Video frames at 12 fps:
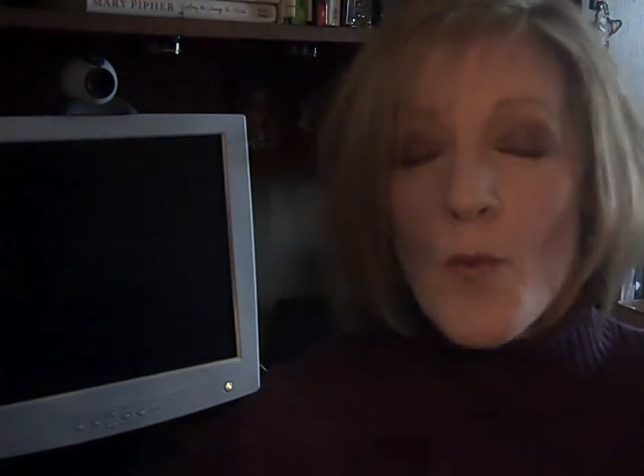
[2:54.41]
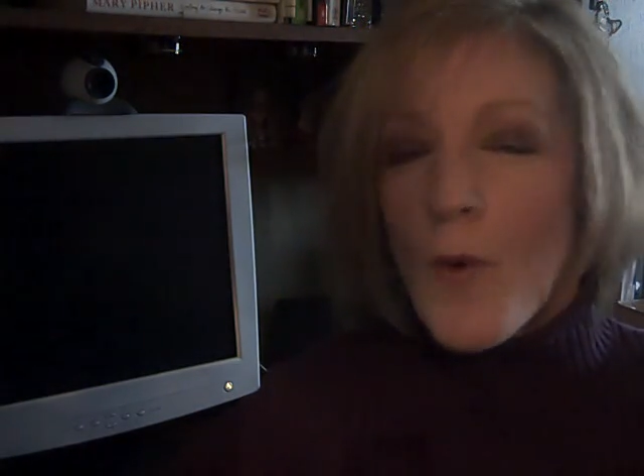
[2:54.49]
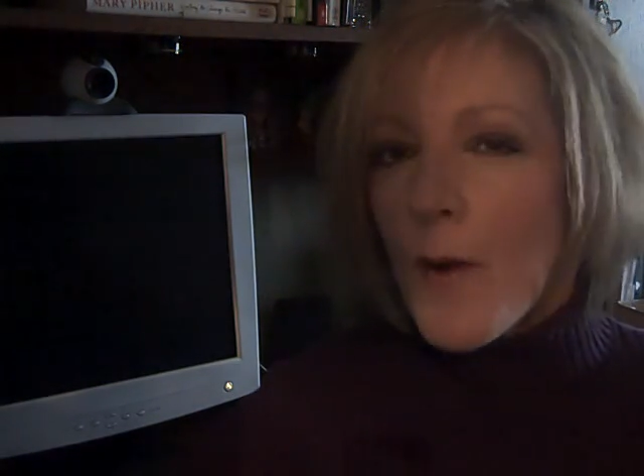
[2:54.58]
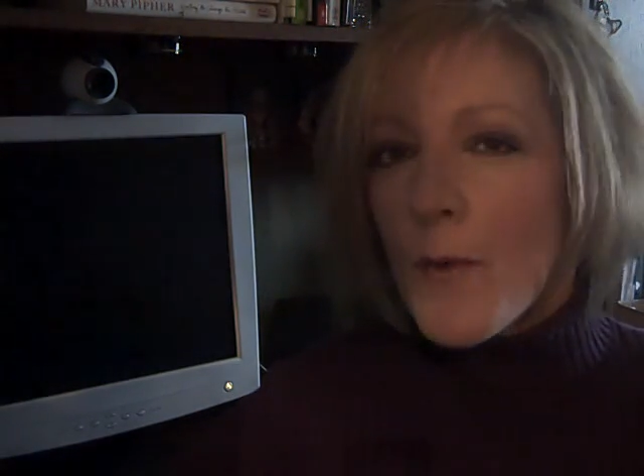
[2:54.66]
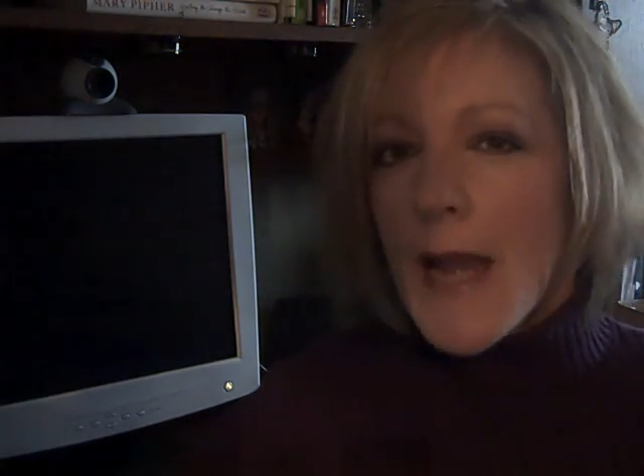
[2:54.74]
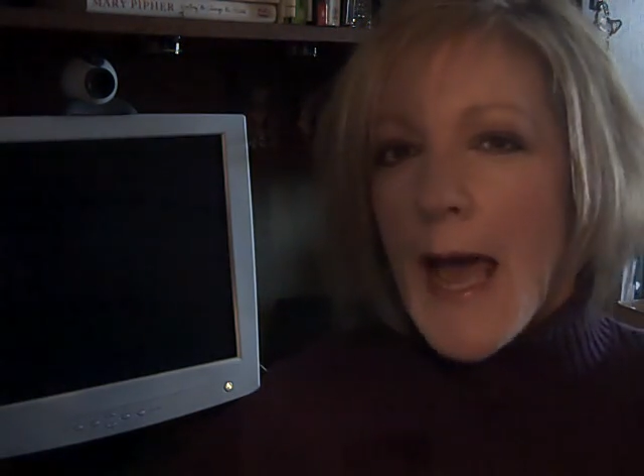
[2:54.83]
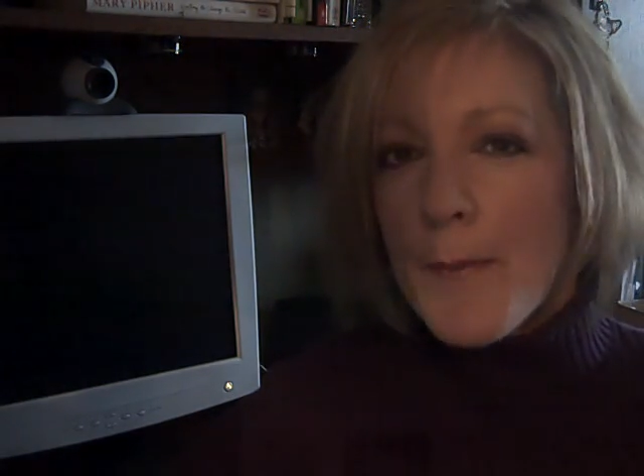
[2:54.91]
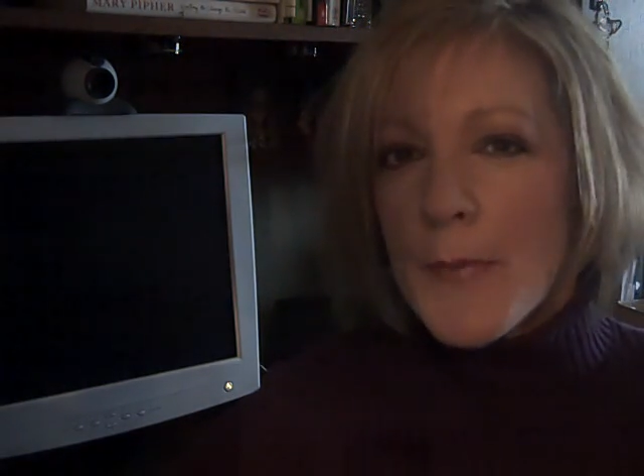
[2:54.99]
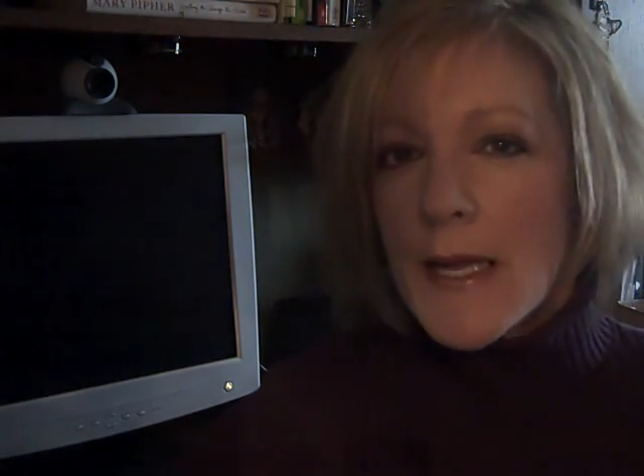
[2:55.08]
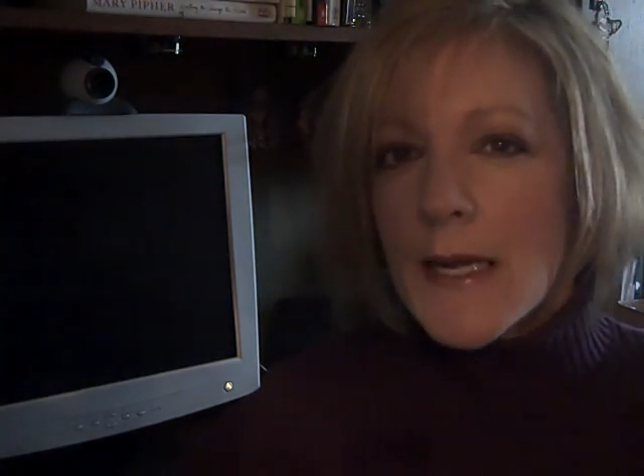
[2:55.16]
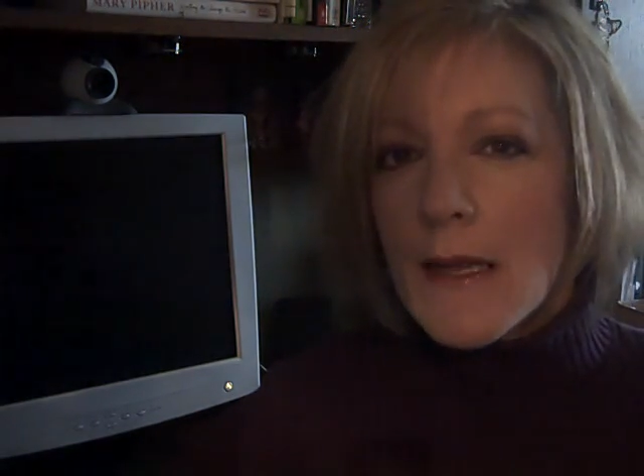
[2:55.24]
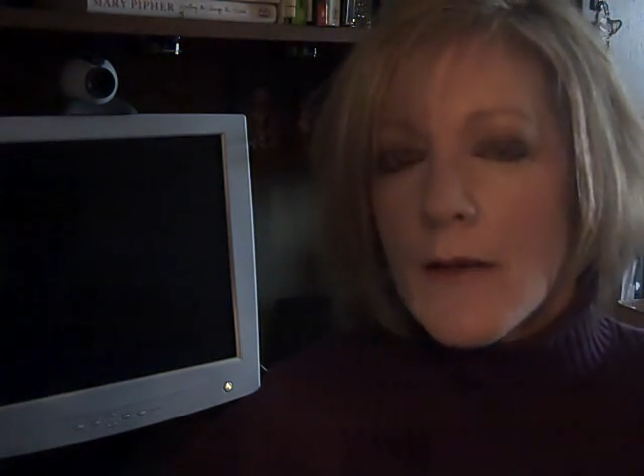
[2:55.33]
"What would
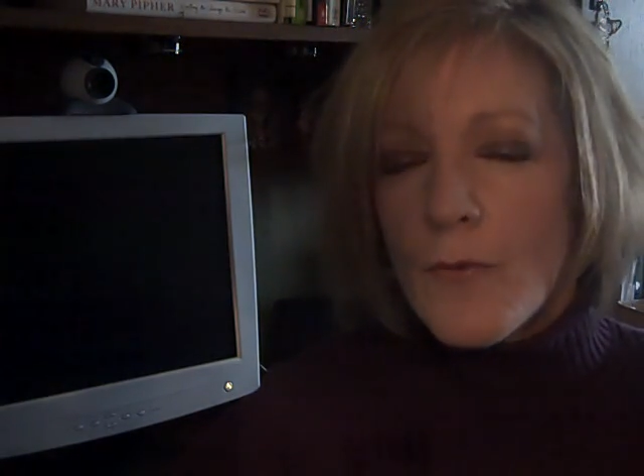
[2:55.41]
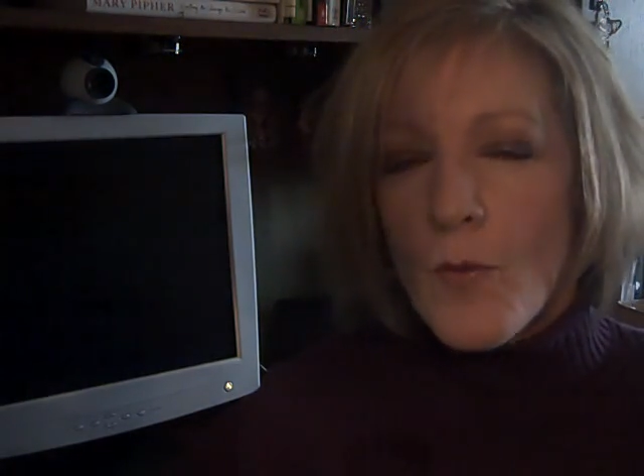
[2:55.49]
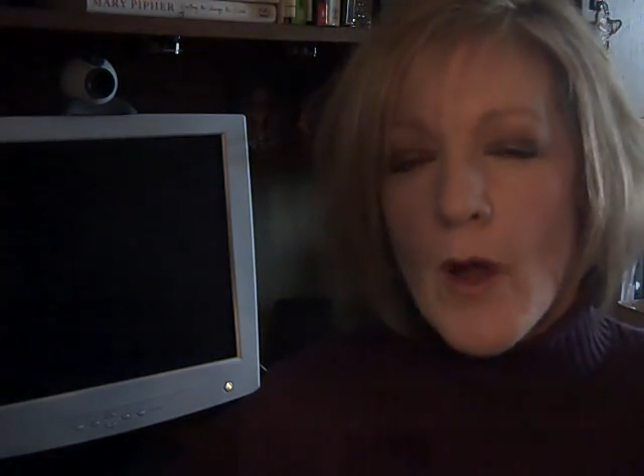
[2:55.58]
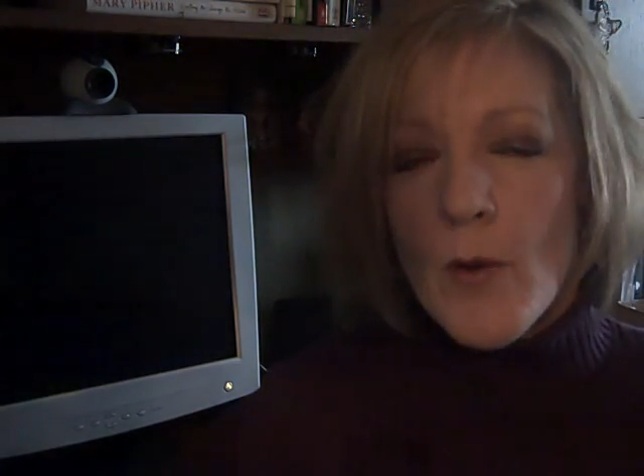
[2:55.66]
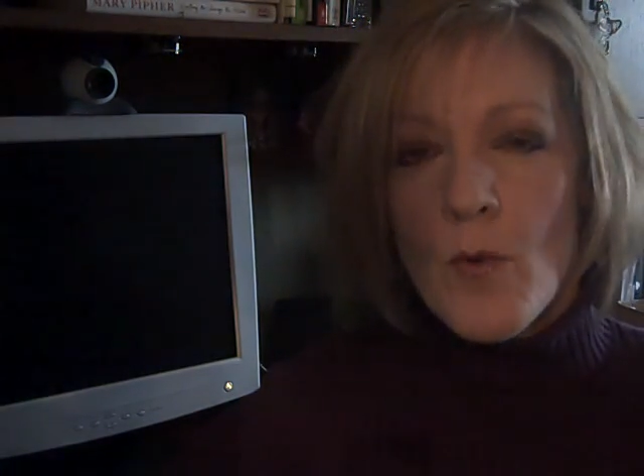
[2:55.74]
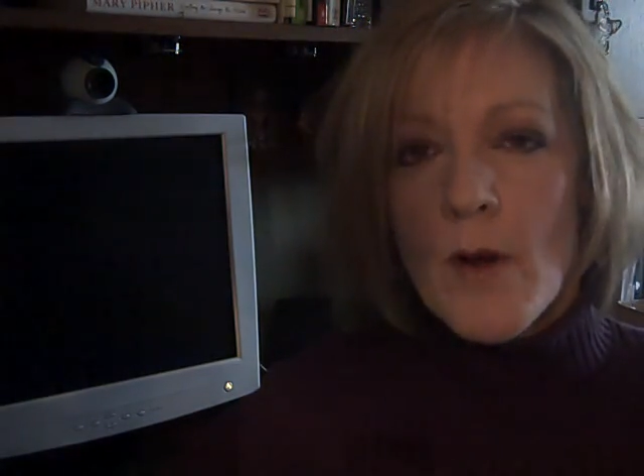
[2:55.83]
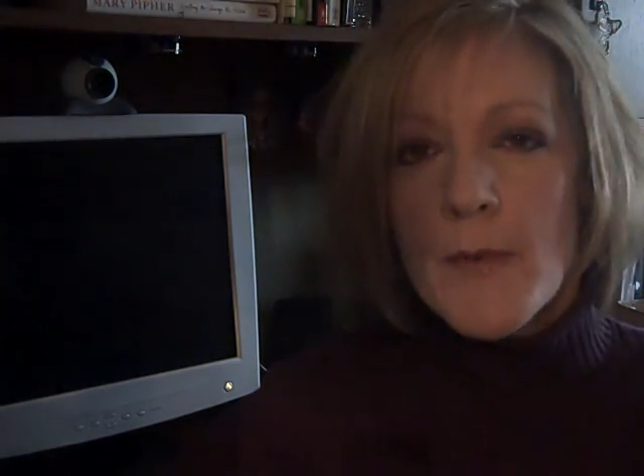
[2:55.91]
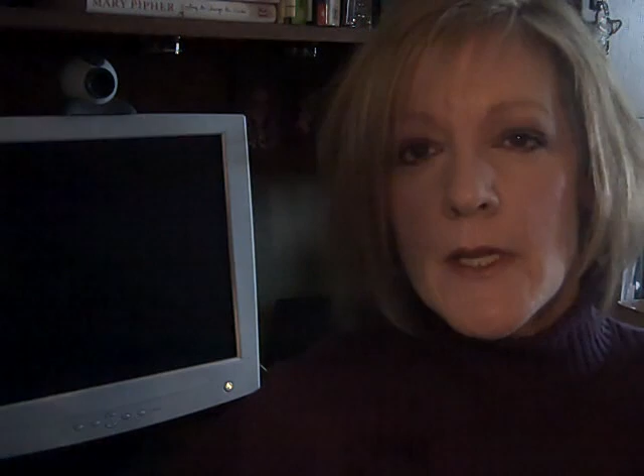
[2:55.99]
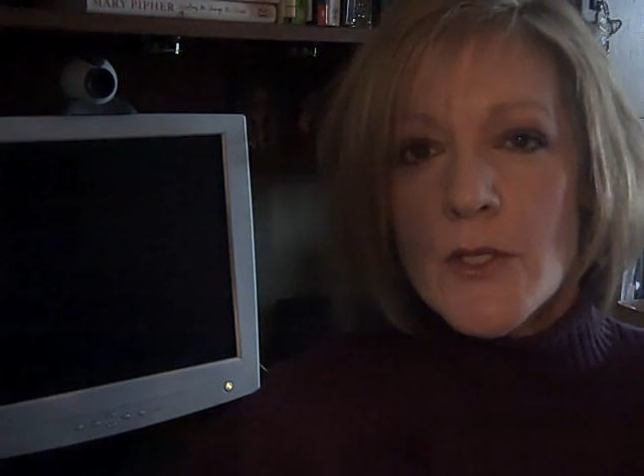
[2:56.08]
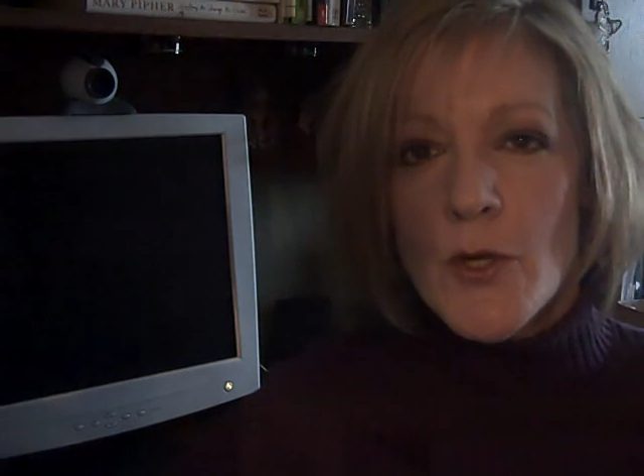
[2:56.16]
happen if one woman